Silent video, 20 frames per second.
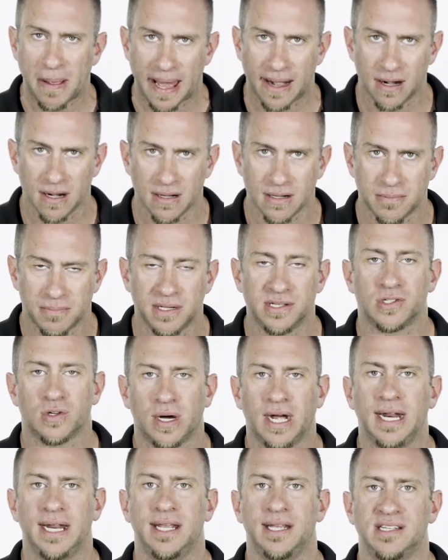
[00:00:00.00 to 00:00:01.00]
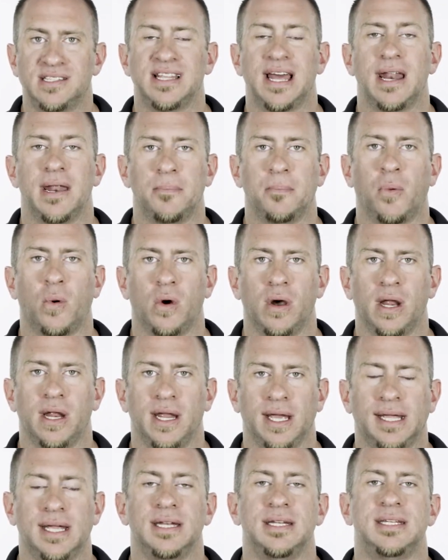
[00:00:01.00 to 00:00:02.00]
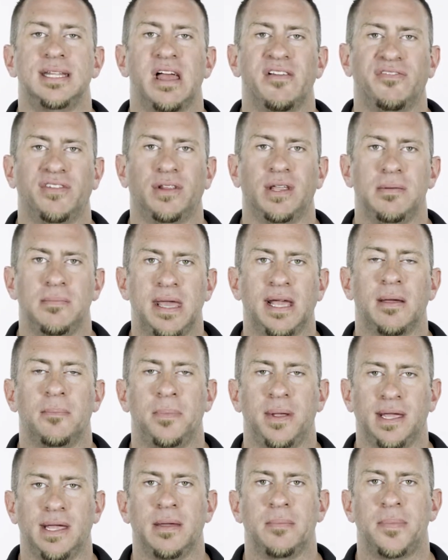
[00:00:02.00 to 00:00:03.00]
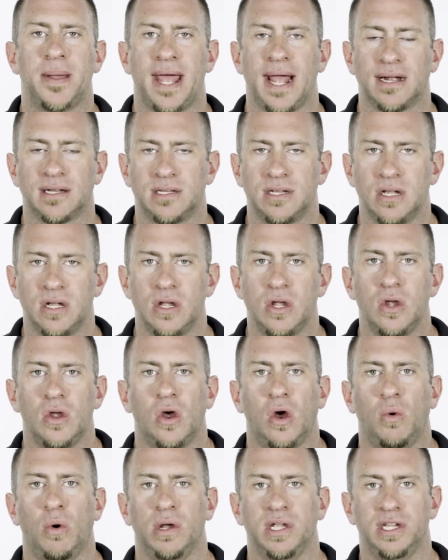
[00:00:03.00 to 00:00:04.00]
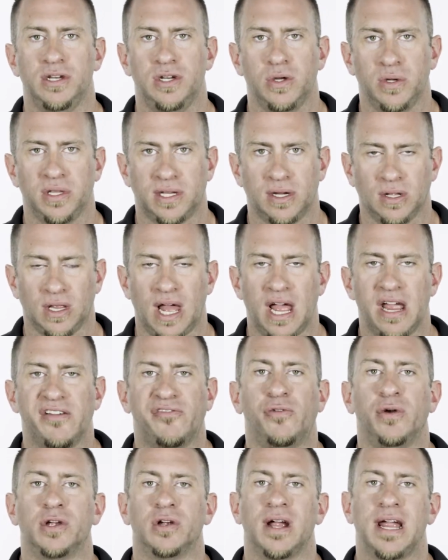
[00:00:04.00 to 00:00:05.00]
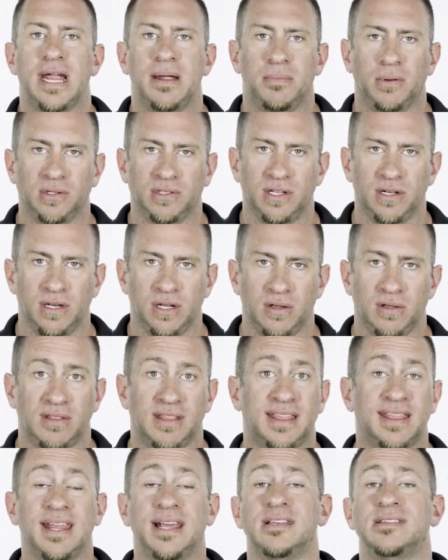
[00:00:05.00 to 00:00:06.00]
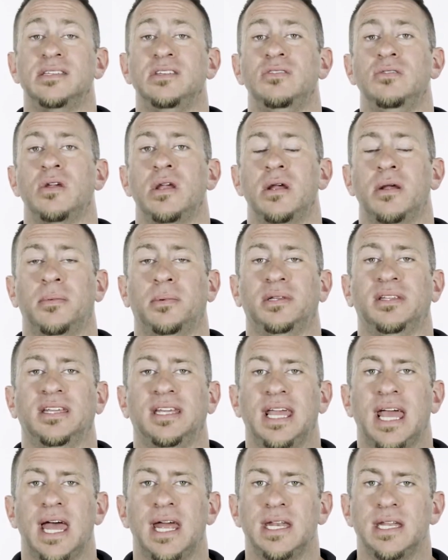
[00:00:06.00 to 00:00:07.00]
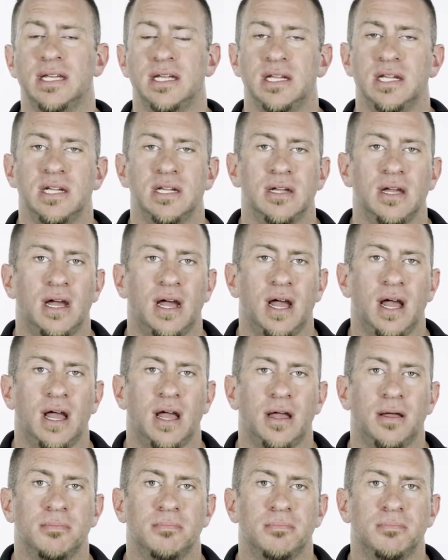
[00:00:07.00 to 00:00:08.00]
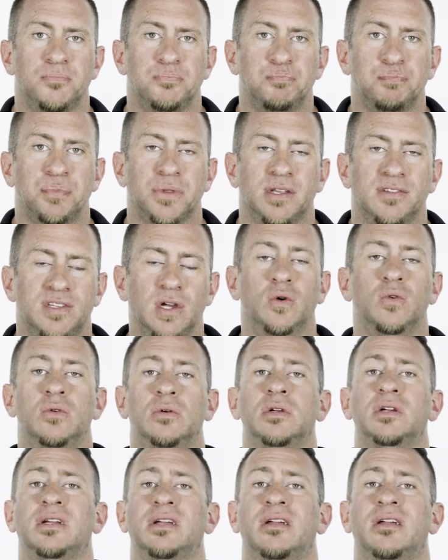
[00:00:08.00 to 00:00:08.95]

better, because credit is that important. It can definitely make a big impact on what you do with your life, what you're able to do, the things that you're able to get. So